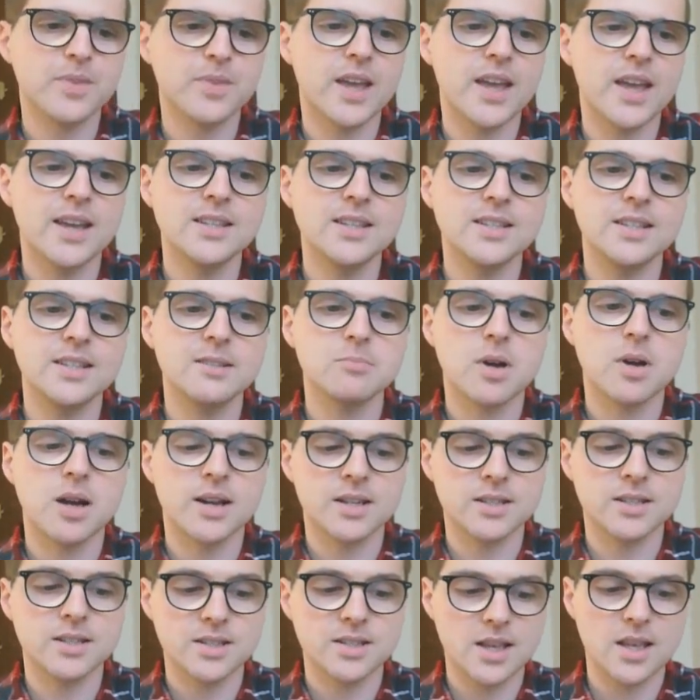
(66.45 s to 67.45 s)
18
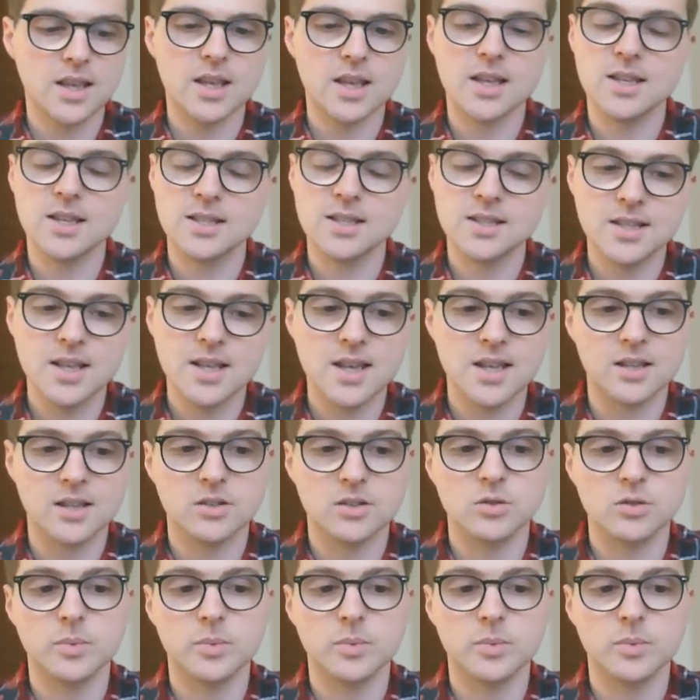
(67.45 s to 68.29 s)
minus 8 is 10.